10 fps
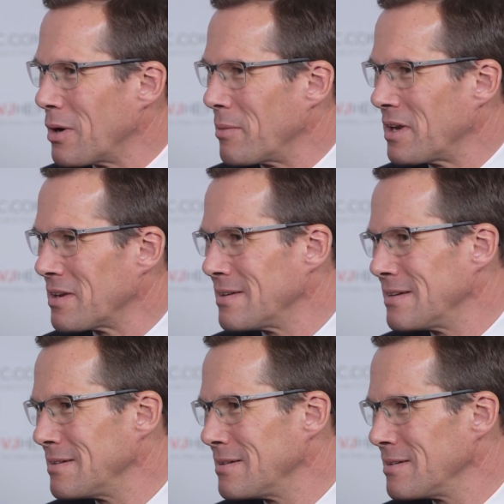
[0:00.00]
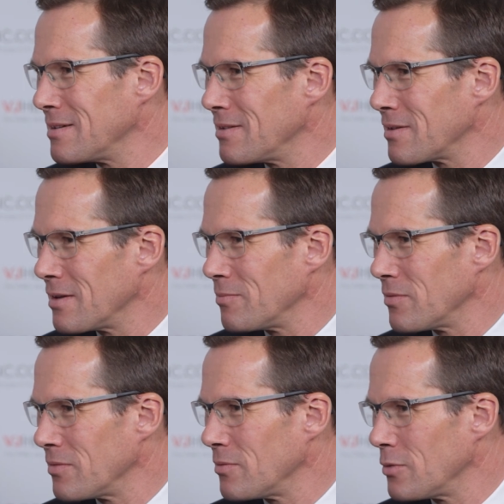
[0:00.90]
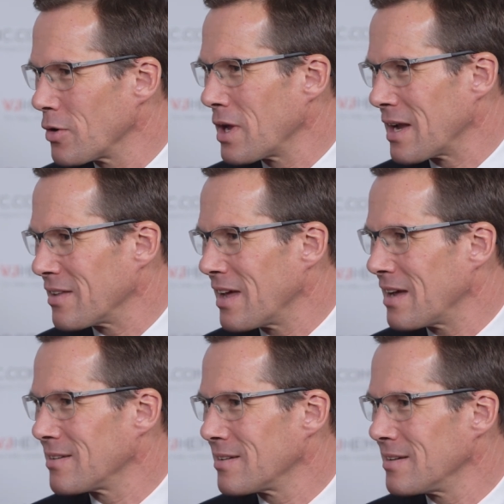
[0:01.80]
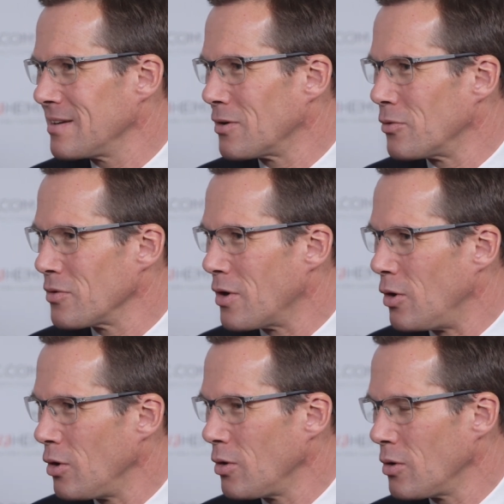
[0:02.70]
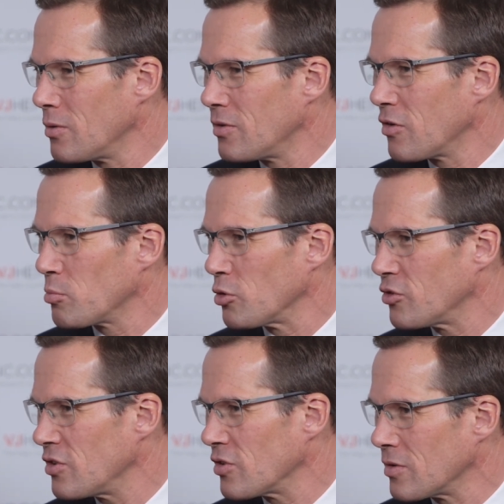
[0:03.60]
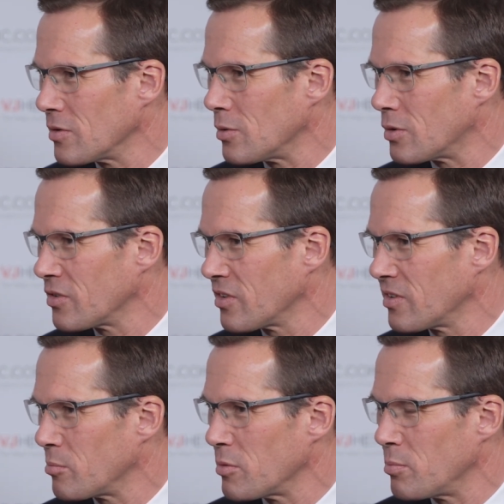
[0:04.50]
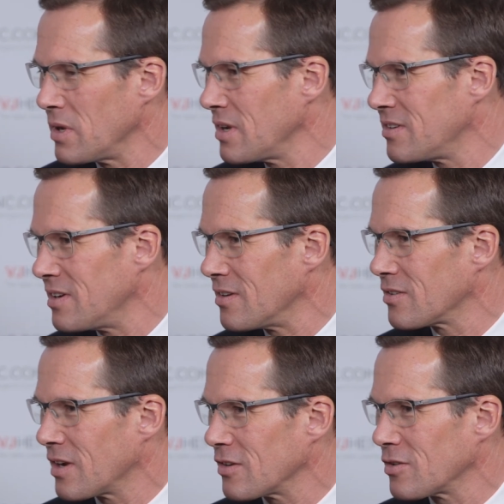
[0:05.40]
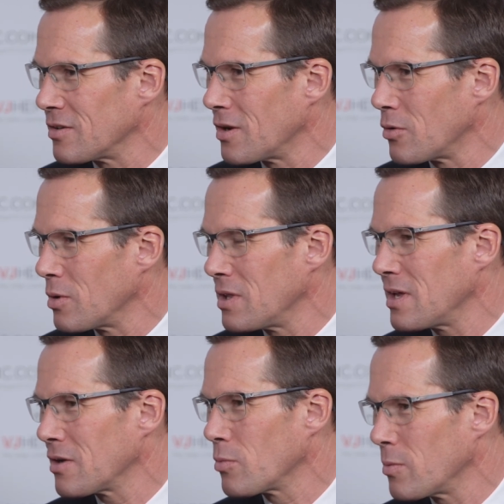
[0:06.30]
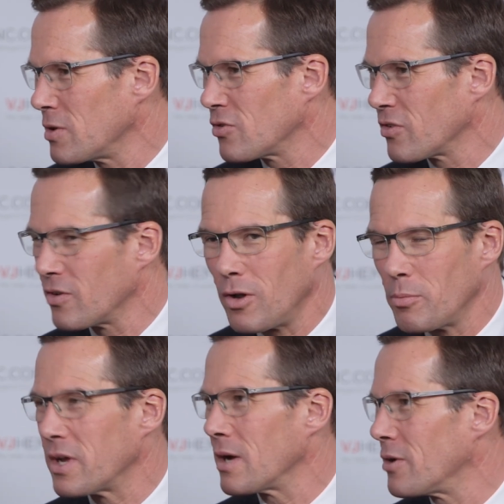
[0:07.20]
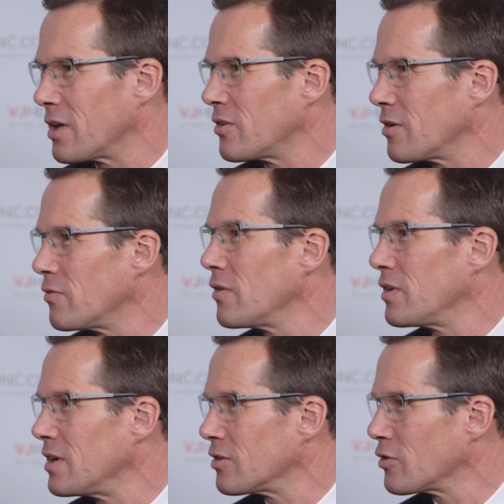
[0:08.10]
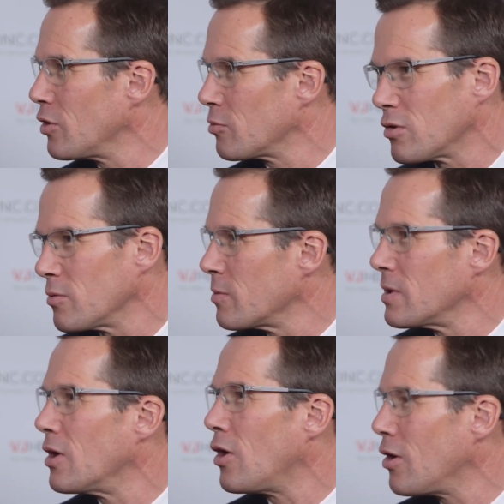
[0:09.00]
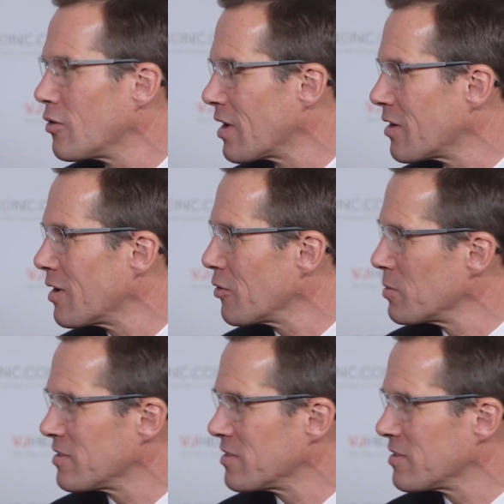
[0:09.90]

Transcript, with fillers: mean, looking at that, the whole disposition or susceptibility discussion, in the end, when we just all become 150 years old, probably we'll all run around